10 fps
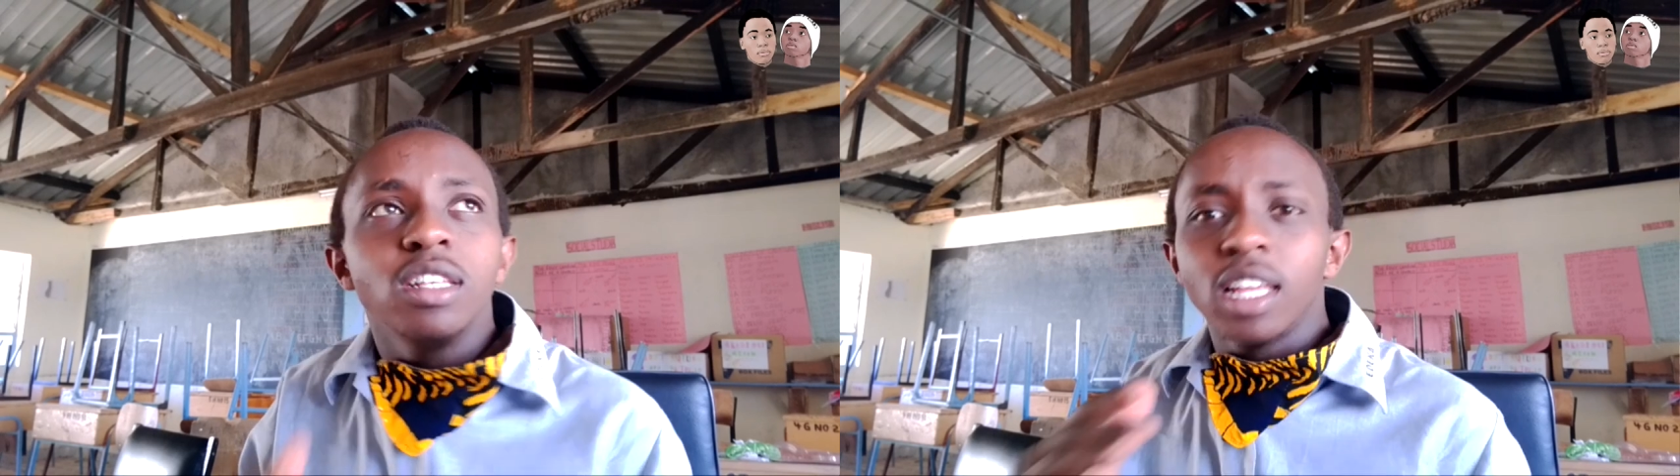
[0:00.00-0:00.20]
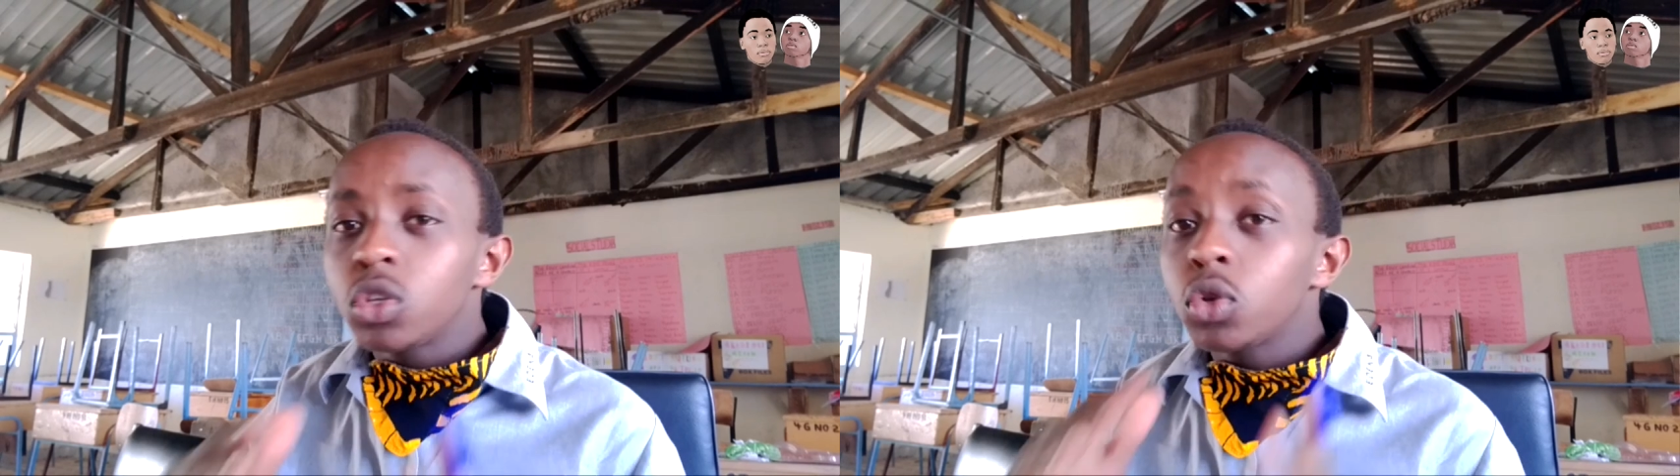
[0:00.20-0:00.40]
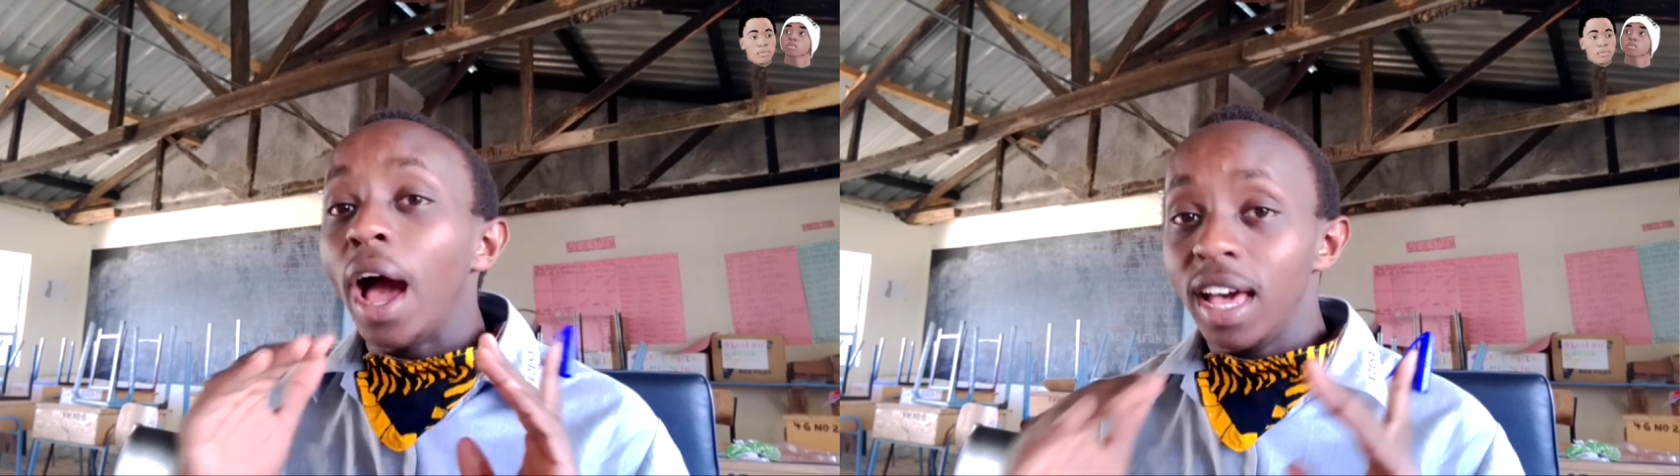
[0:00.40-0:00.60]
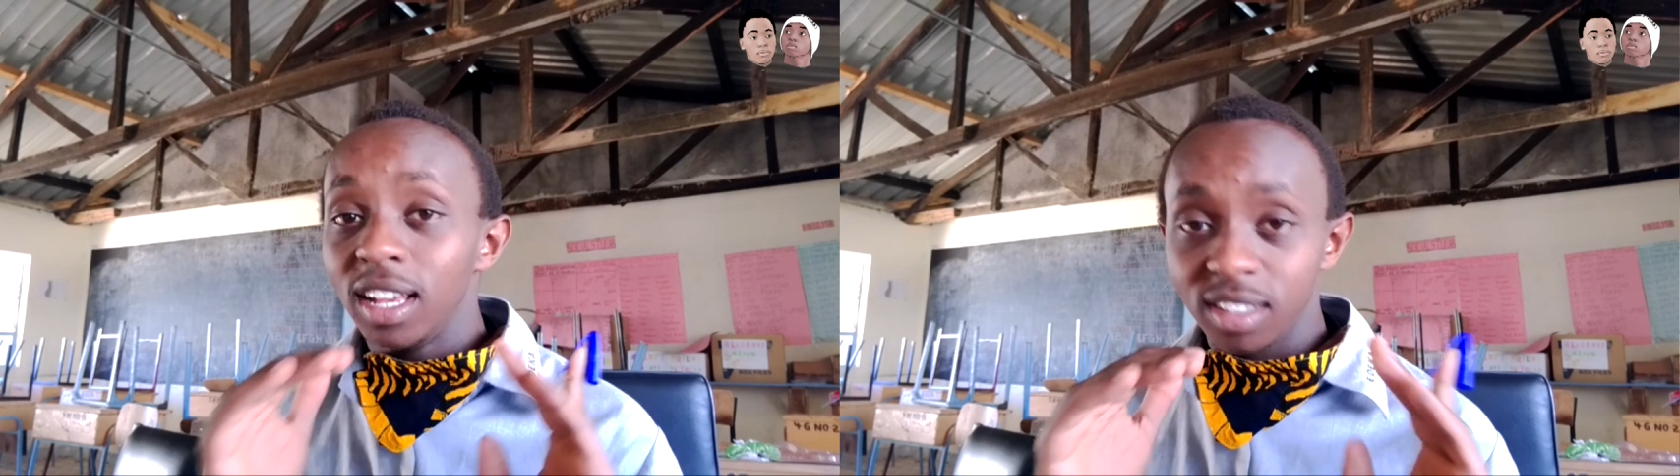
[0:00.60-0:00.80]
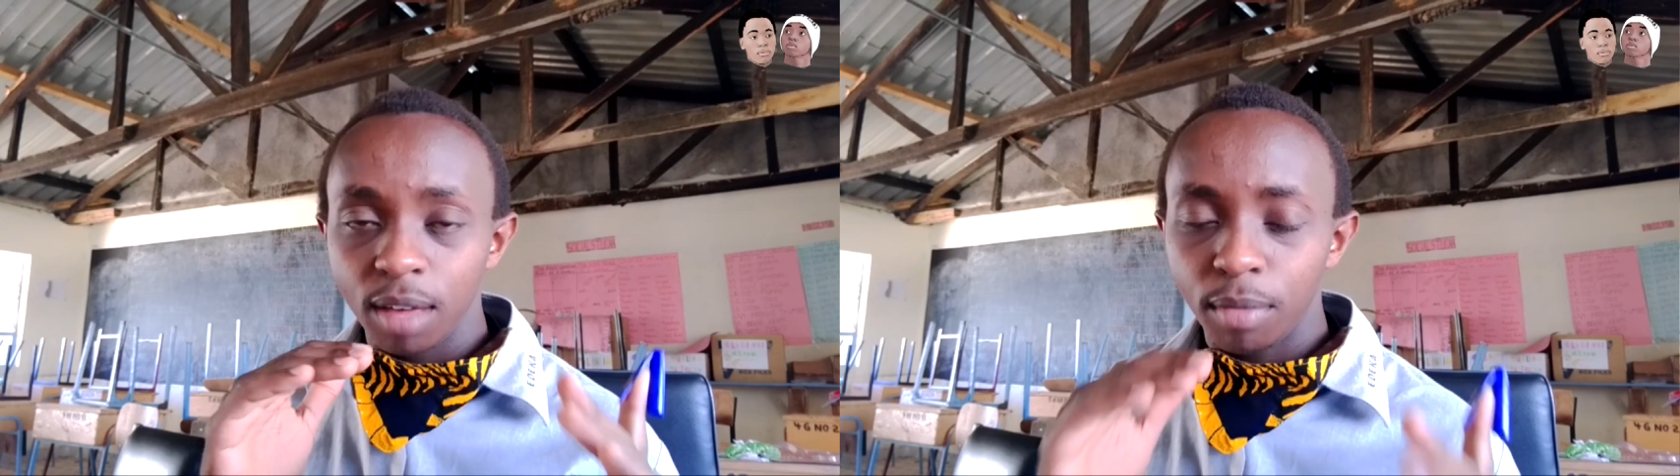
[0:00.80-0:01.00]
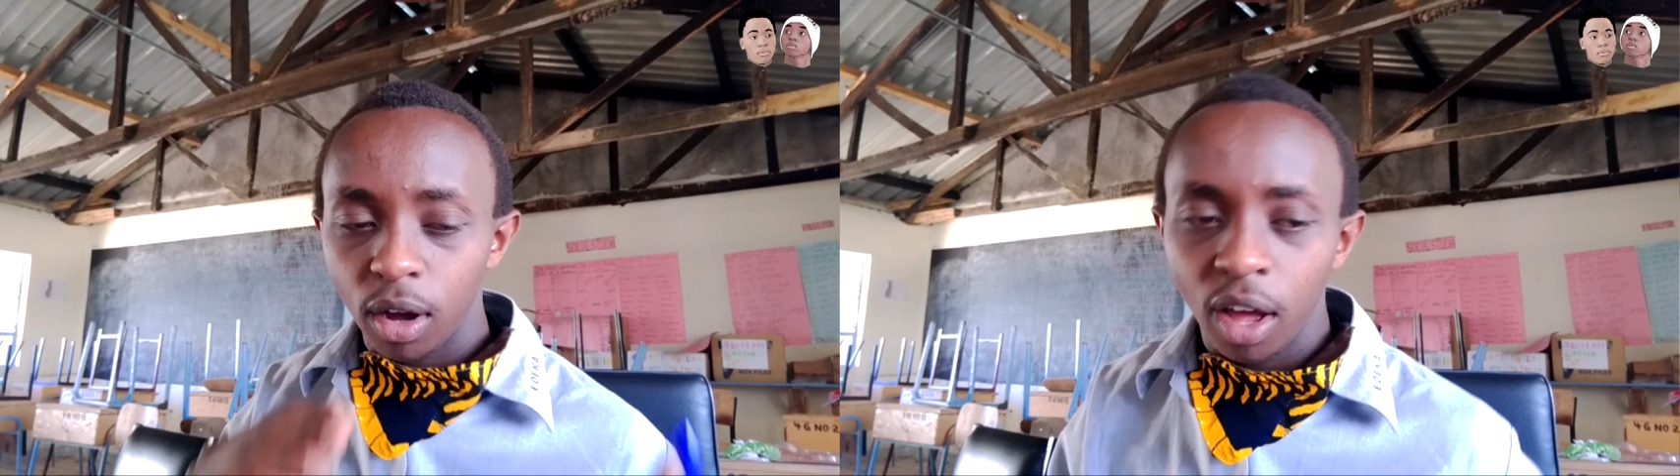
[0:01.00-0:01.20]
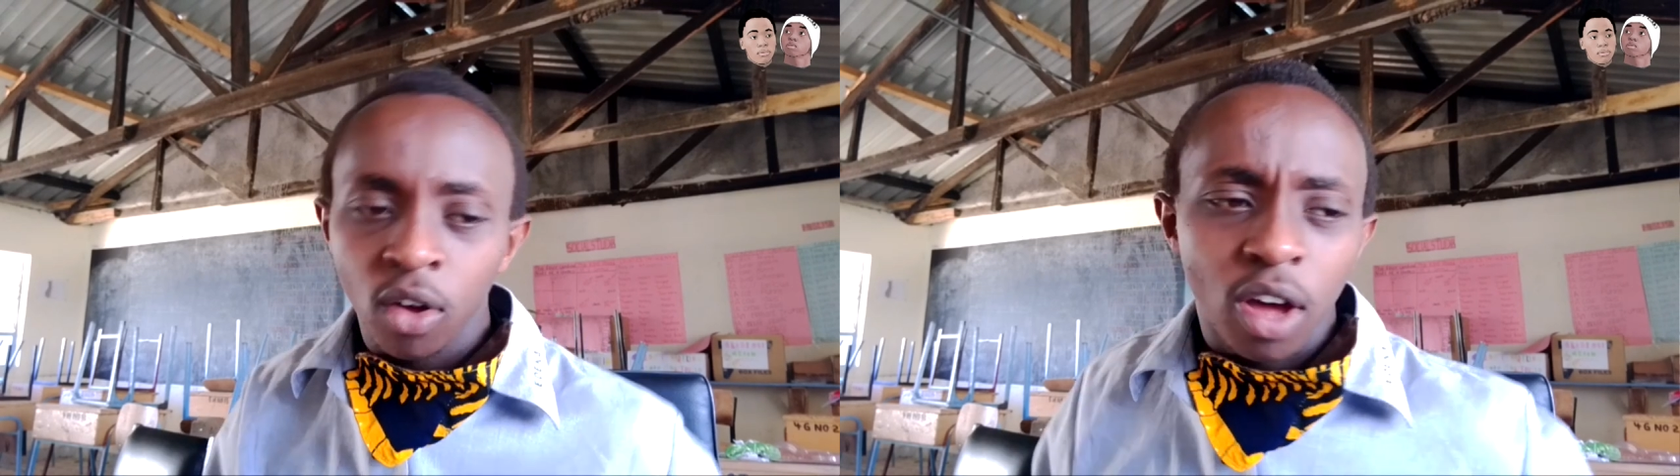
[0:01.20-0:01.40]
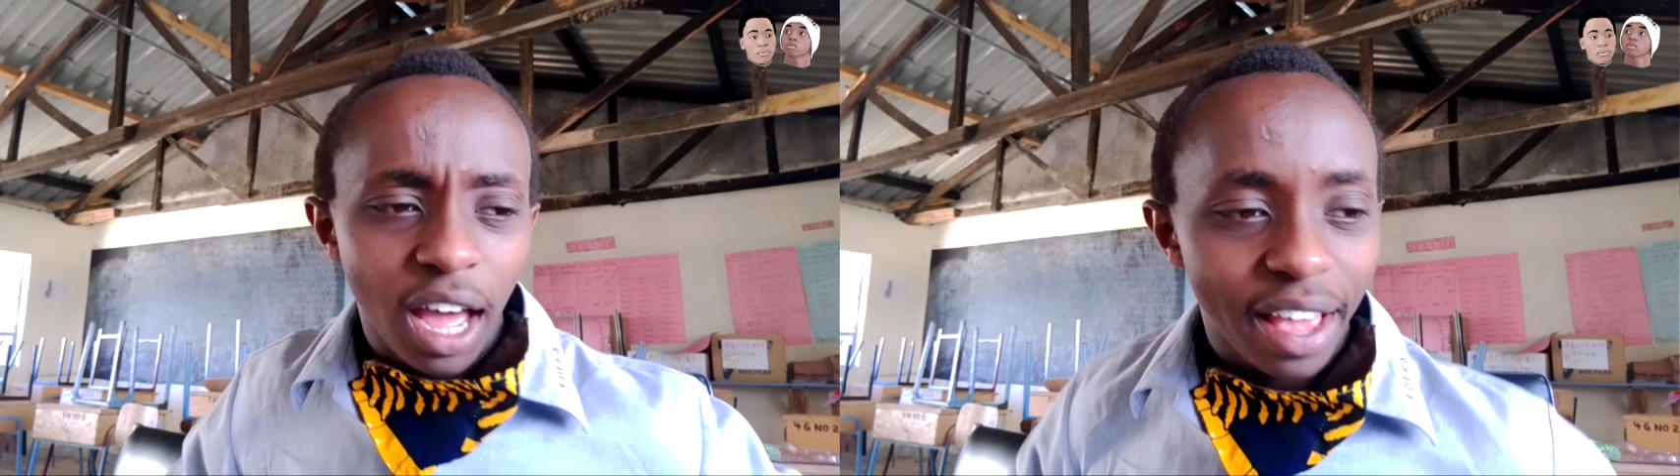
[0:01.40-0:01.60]
And so I asked them,
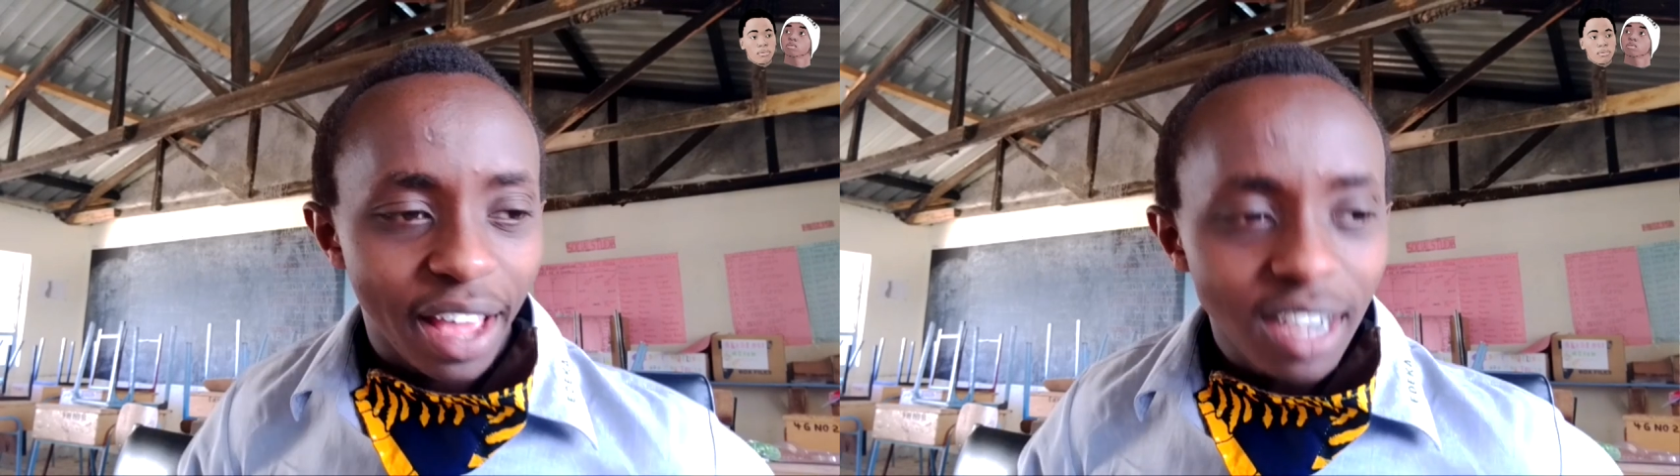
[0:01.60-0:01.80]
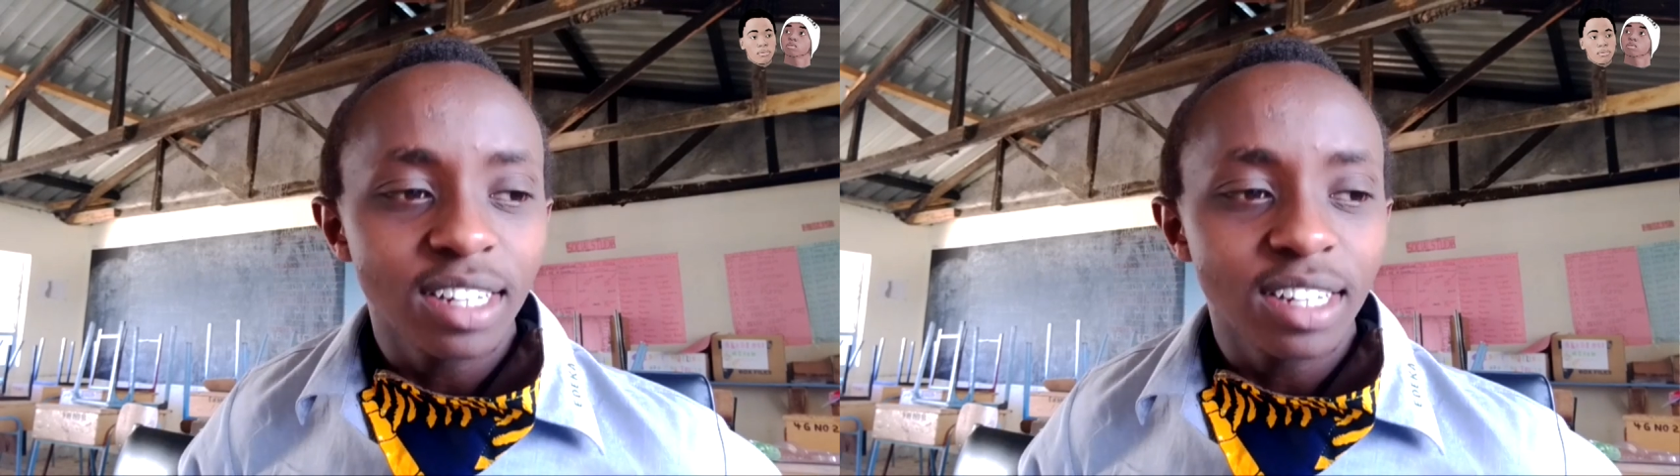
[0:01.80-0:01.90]
I can't